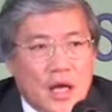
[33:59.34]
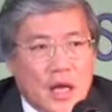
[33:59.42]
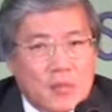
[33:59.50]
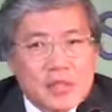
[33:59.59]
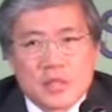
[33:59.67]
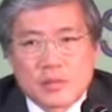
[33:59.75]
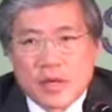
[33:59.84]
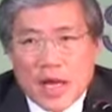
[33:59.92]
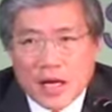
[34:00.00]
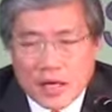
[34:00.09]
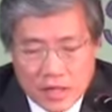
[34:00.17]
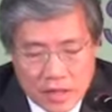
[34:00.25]
And Mr.
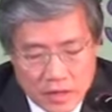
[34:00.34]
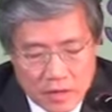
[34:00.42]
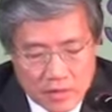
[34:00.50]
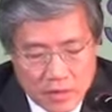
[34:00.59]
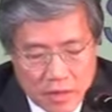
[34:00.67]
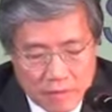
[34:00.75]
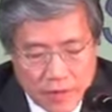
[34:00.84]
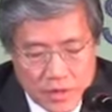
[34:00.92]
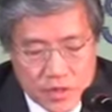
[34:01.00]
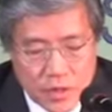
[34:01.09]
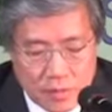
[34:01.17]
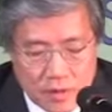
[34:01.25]
Bernanke,
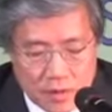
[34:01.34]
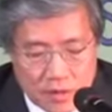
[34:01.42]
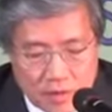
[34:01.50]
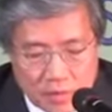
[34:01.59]
Fed chairman,